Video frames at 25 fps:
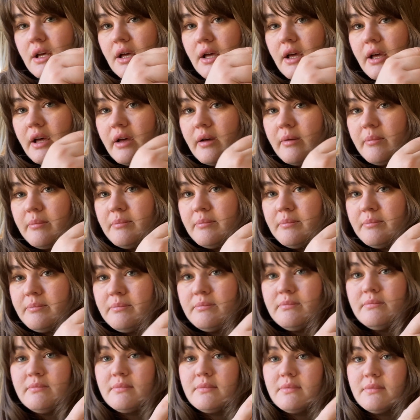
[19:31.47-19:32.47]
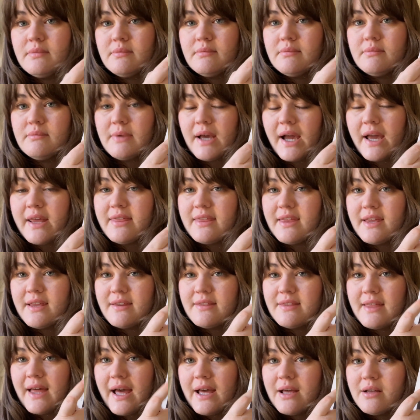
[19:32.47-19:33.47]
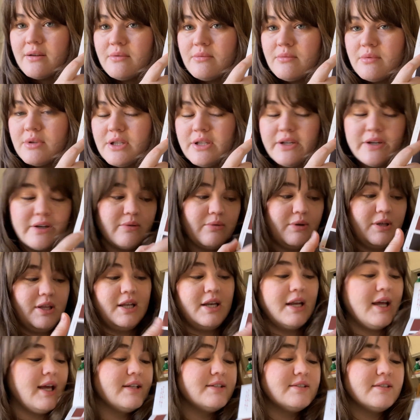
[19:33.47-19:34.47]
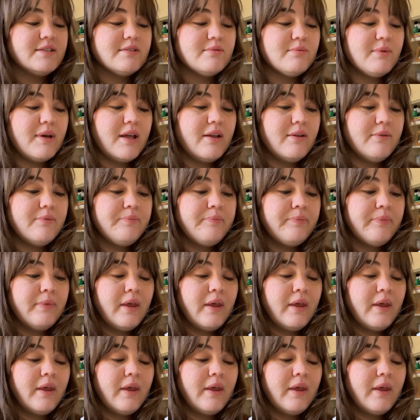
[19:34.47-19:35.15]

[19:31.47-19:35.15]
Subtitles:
I think that would look really nice as well.